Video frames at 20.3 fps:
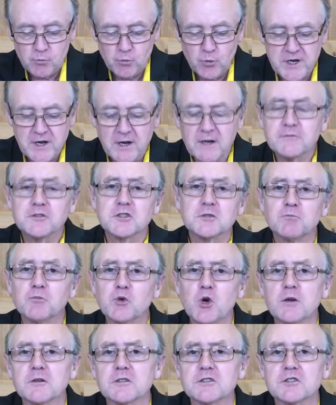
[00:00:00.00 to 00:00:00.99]
We have some
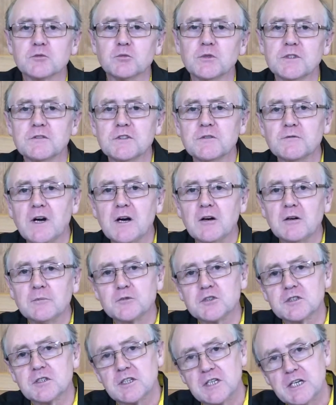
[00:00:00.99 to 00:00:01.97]
products that we
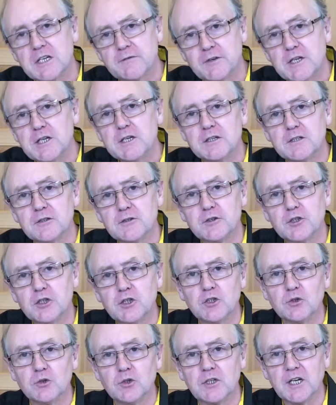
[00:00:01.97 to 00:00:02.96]
developed here in
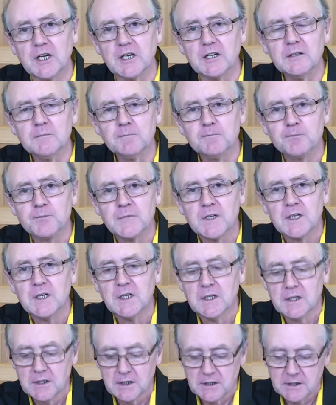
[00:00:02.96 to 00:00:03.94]
the UK
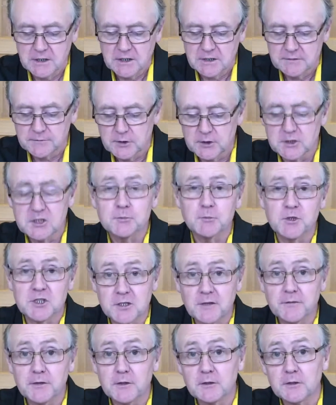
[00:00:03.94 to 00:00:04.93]
that are
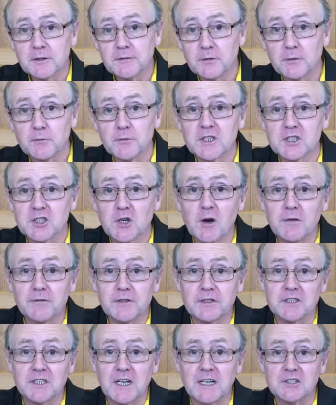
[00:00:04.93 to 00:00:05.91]
specifically from this
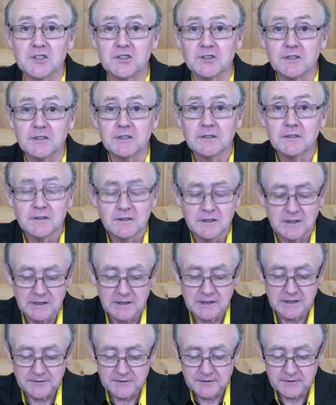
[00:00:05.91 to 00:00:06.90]
office actually,
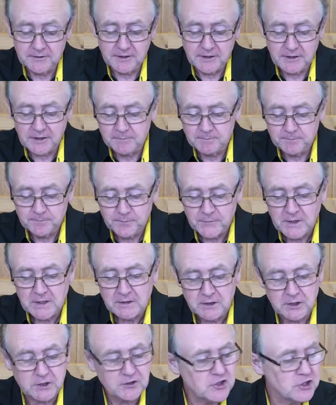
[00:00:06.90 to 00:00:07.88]
and the
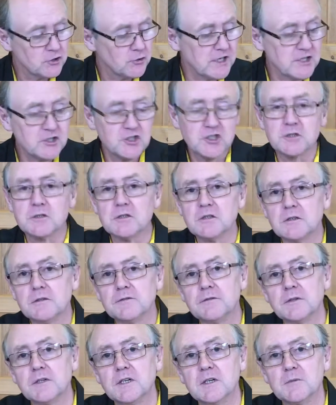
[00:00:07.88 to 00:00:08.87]
integration
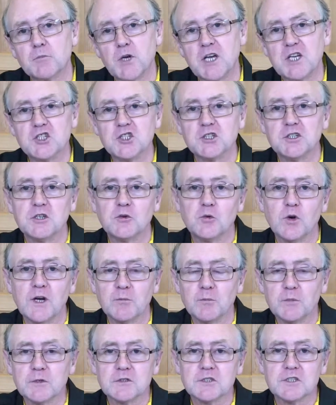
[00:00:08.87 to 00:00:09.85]
of paging
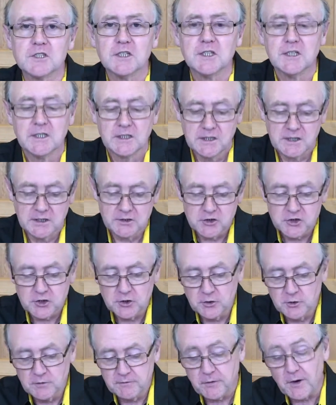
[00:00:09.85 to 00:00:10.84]
equipment
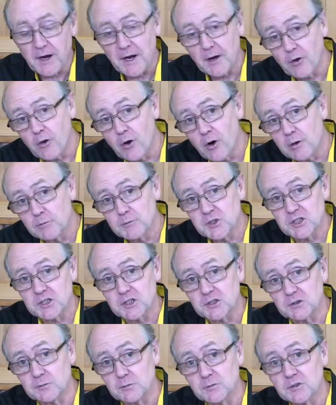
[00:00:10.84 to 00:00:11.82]
into fire alarm
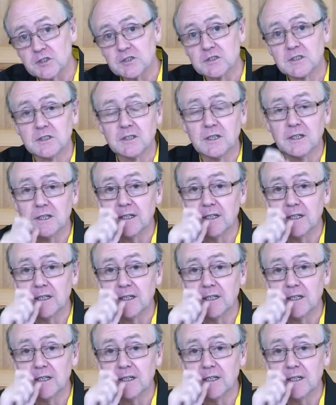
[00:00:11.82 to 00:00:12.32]
systems